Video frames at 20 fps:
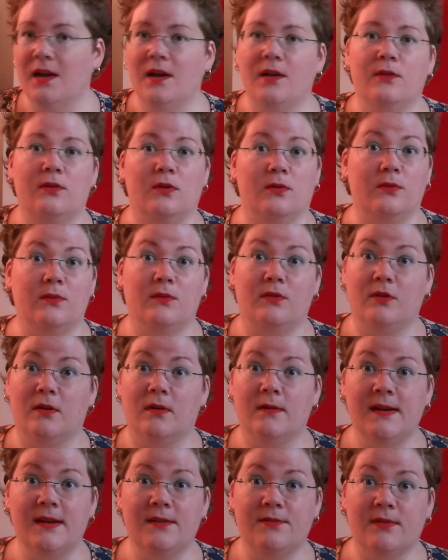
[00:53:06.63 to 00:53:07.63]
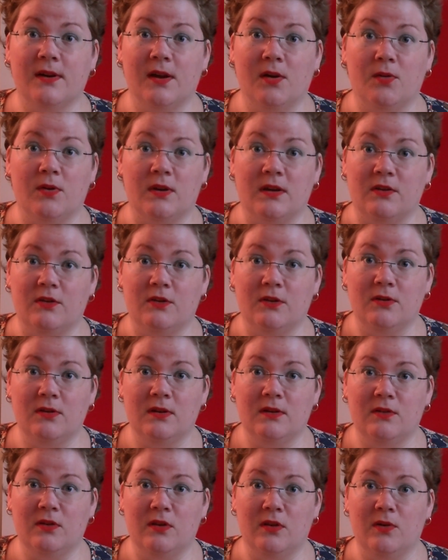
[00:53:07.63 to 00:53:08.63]
So sorry if I already showed
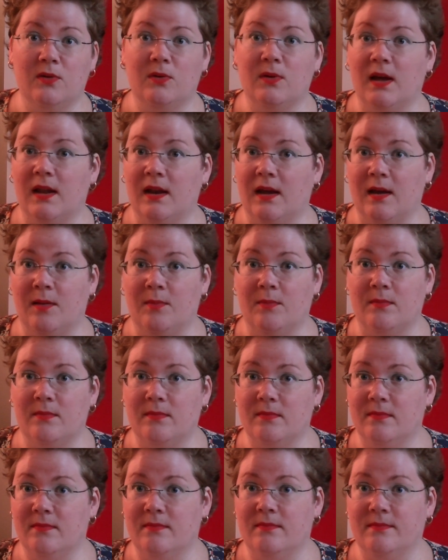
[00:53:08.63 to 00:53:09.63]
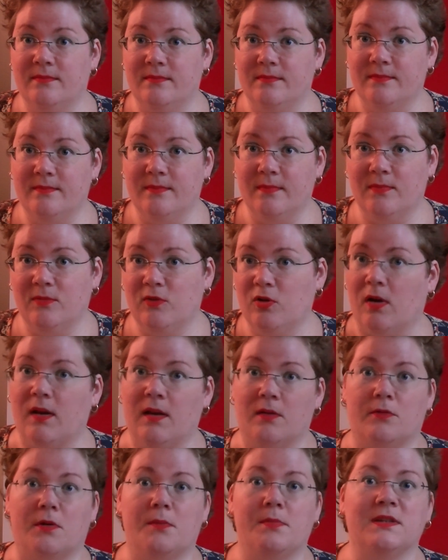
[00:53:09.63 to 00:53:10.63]
it to you and I'm
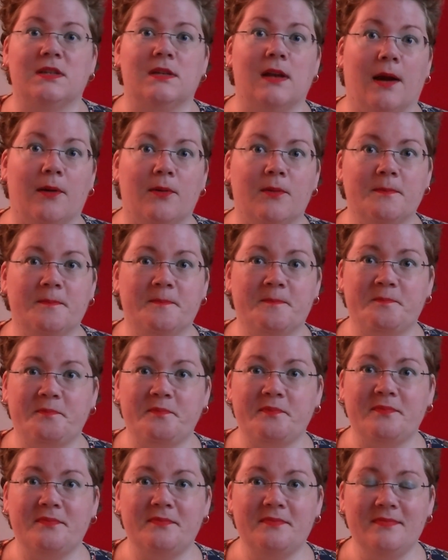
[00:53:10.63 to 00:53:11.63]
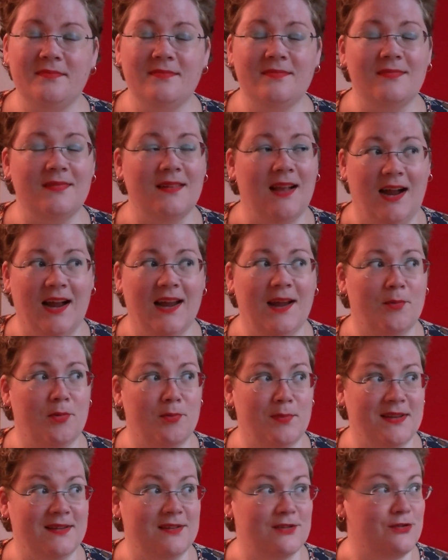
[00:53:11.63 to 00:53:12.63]
talking rubbish now. I am a
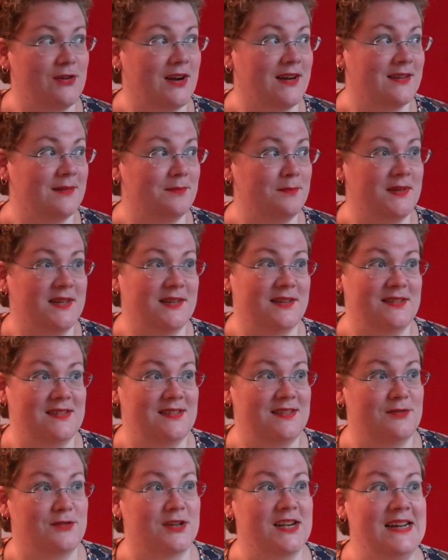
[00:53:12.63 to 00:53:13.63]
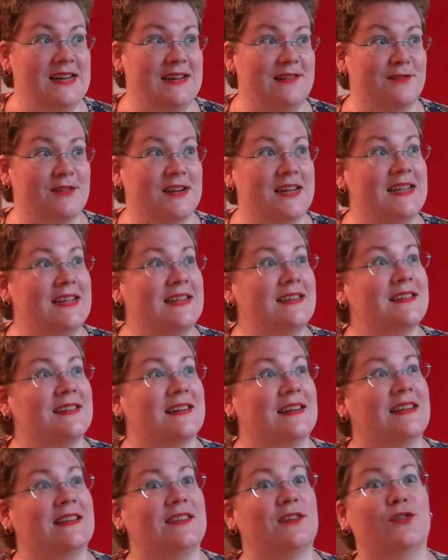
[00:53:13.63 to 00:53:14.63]
bit distracted because it's really
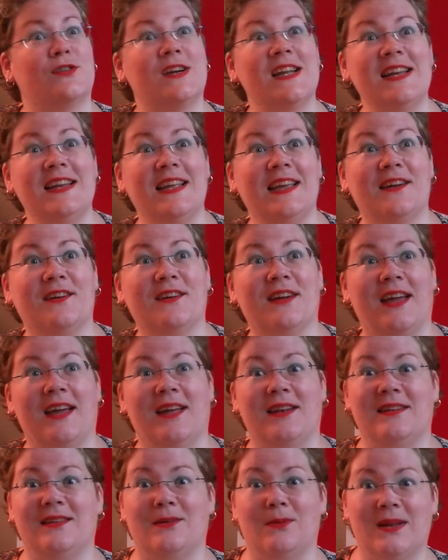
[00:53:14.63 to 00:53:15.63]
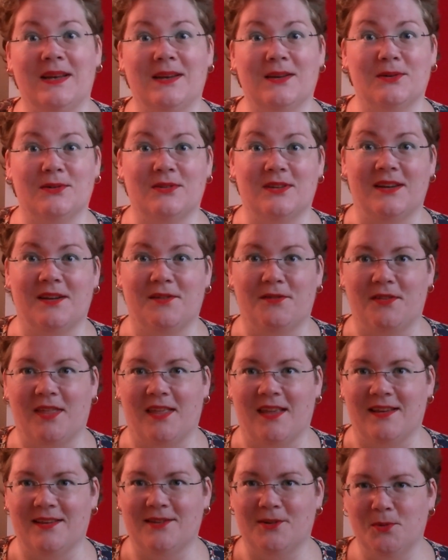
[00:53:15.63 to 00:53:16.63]
starting to rain here and the windows and
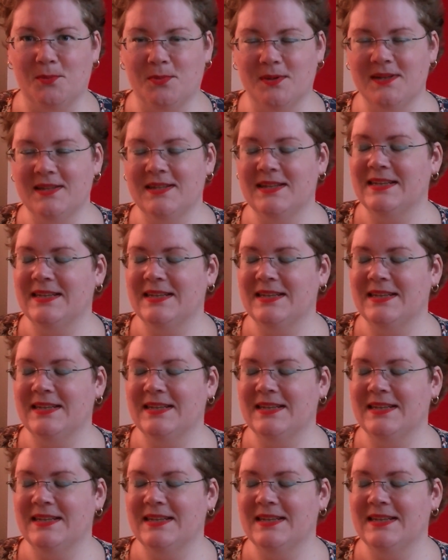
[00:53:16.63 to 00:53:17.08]
everything is open.